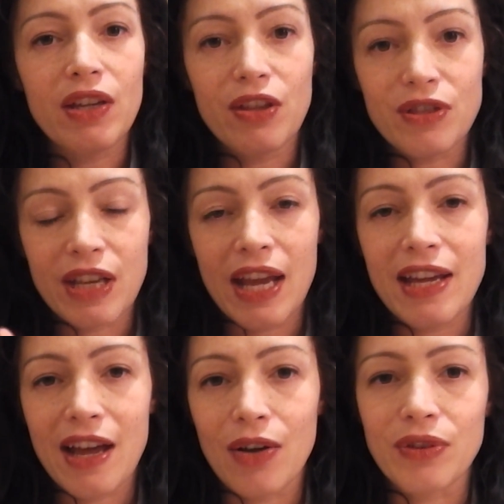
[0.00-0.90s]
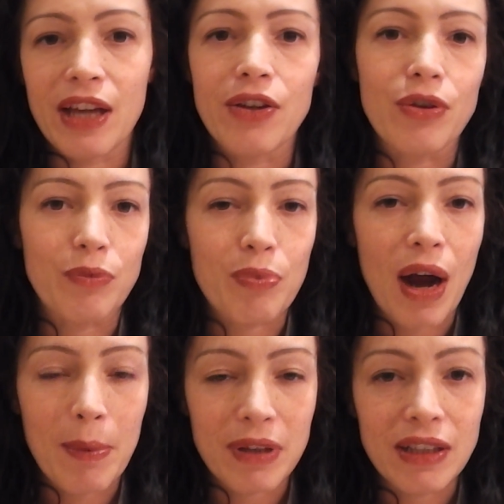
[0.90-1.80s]
There's an 8 count that you're
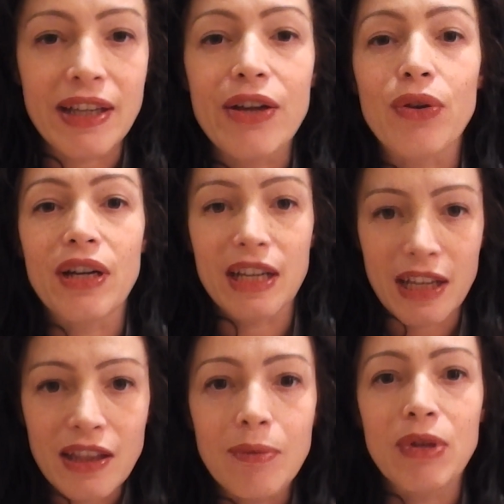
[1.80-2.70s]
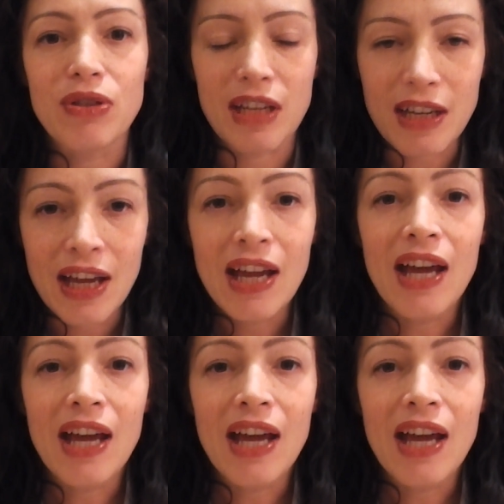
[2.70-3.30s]
probably hearing in the music